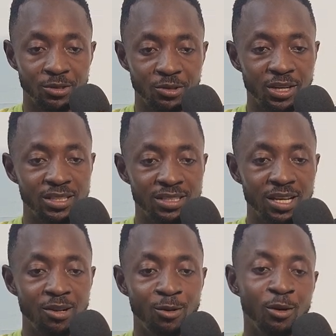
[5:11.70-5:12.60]
you can see
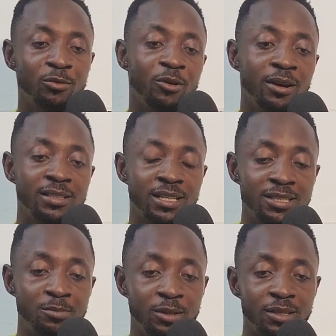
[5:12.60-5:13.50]
how long Forex has
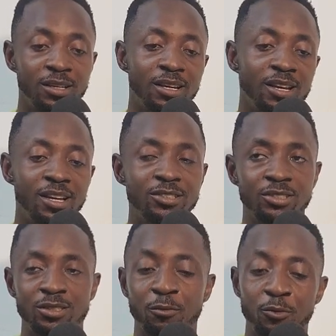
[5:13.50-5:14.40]
been.
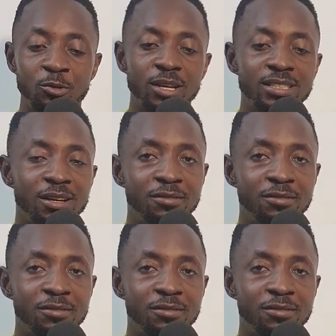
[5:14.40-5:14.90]
Just a few years after